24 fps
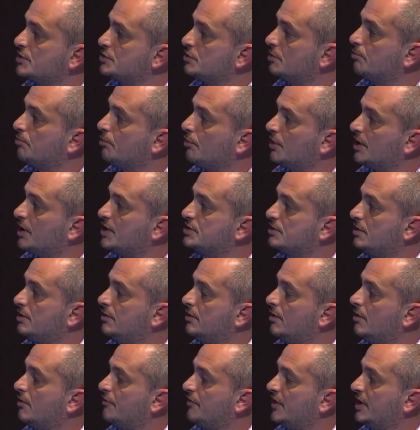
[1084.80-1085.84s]
progression
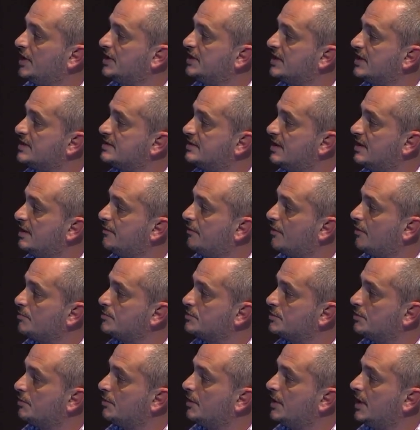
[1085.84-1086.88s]
of NK cell from
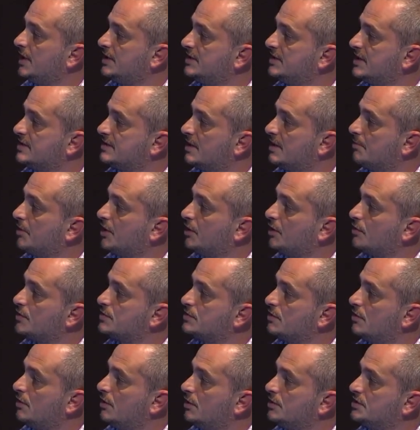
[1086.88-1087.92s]
the NK cell
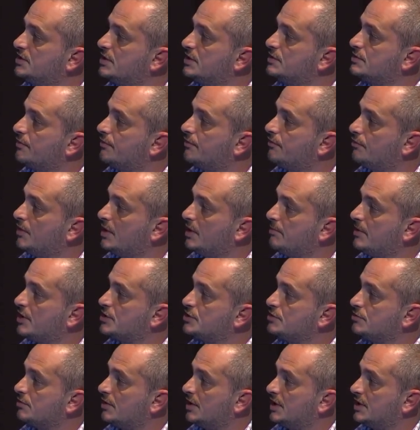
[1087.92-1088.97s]
precursor until the fully
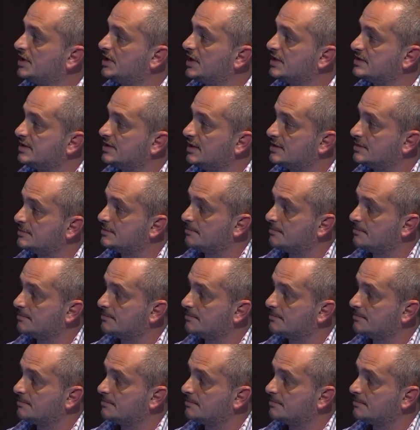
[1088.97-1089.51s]
mature NK cells.